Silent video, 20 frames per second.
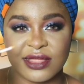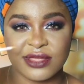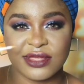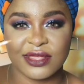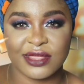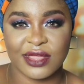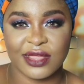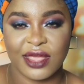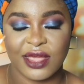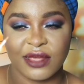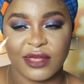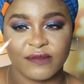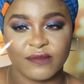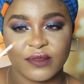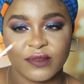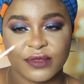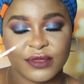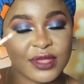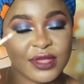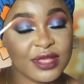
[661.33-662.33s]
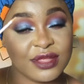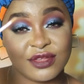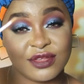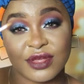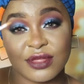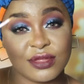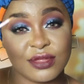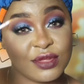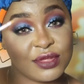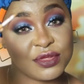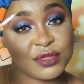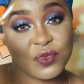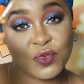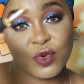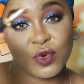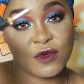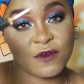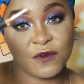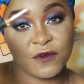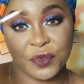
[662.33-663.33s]
this thing, it just doesn't
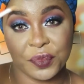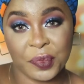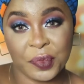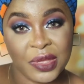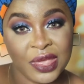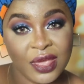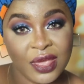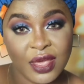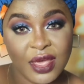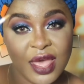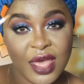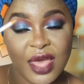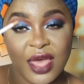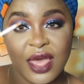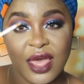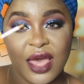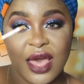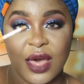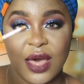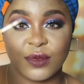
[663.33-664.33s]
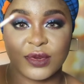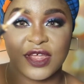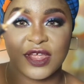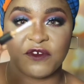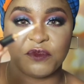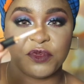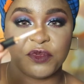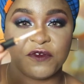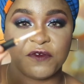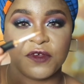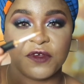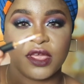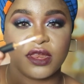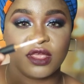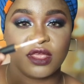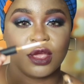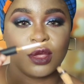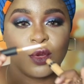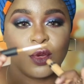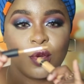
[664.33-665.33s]
work for me. I would have preferred
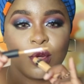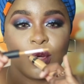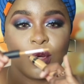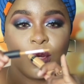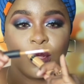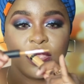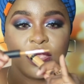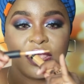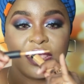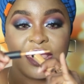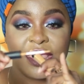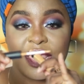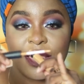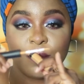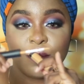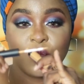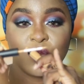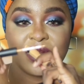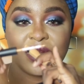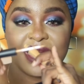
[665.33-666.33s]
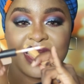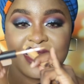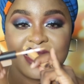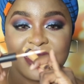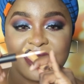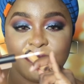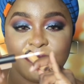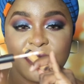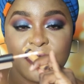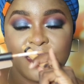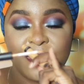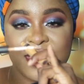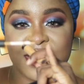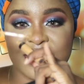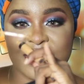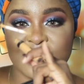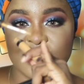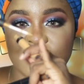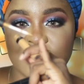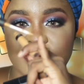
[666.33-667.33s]
it came with like maybe
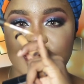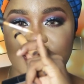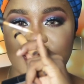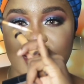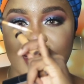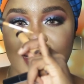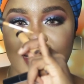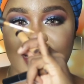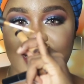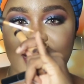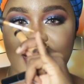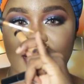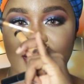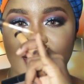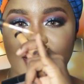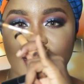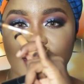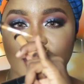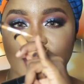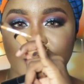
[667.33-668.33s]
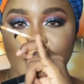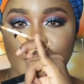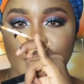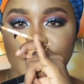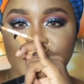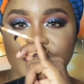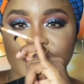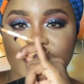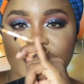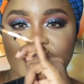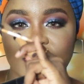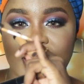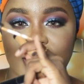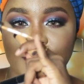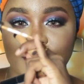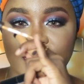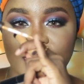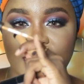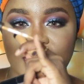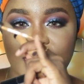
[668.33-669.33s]
a thicker
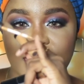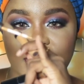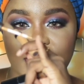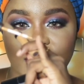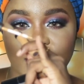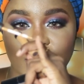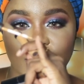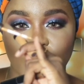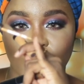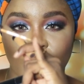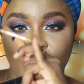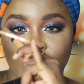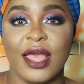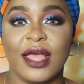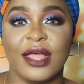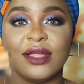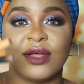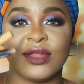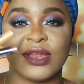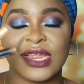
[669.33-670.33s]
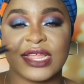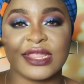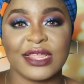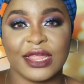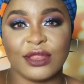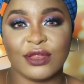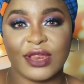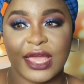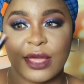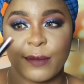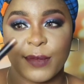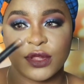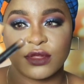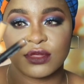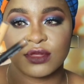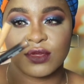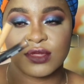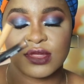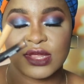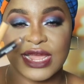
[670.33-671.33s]
applicator. Another thing I don't like about this
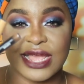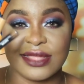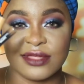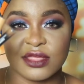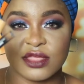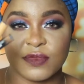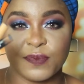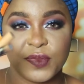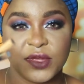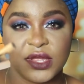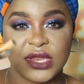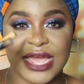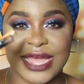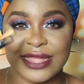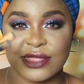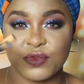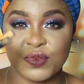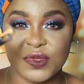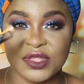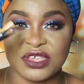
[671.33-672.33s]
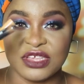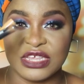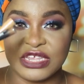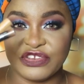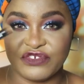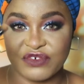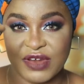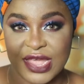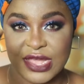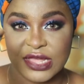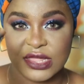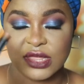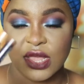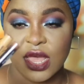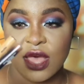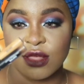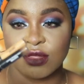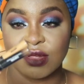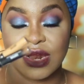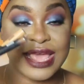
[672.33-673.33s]
concealer is the speed at which it dries.
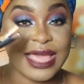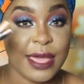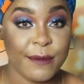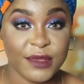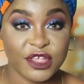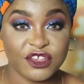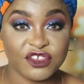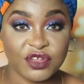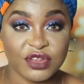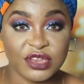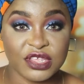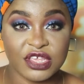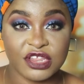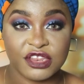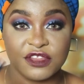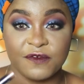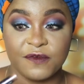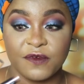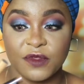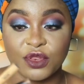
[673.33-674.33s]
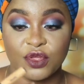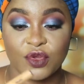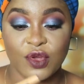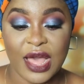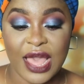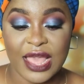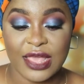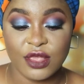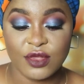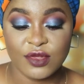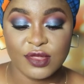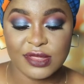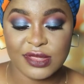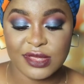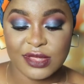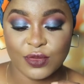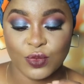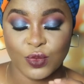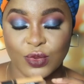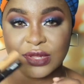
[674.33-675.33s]
So like I mentioned in the video, I used
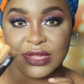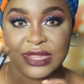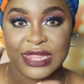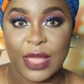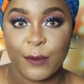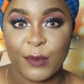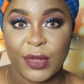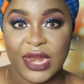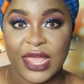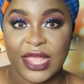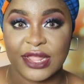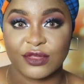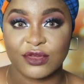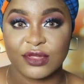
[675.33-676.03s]
this one time and I